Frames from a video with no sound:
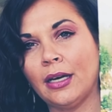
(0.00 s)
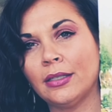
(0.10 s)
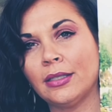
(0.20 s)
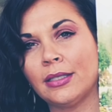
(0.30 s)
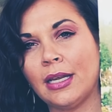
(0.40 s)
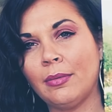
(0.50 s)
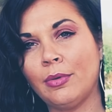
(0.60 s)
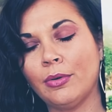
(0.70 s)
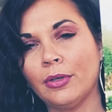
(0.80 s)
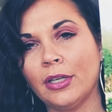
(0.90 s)

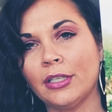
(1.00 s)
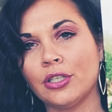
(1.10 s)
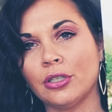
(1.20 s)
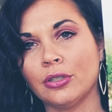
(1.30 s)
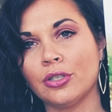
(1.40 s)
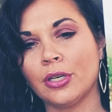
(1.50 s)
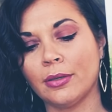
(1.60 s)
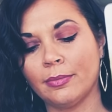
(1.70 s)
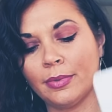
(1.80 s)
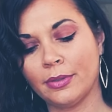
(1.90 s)
unstable
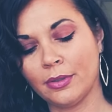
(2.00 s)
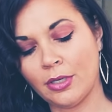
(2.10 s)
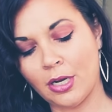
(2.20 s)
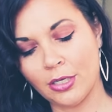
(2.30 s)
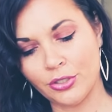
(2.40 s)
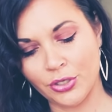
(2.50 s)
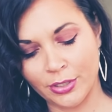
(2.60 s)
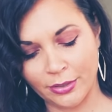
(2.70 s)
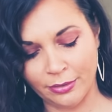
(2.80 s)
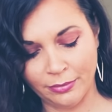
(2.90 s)
relationship.
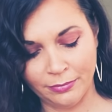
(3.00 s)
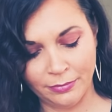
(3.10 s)
Caution.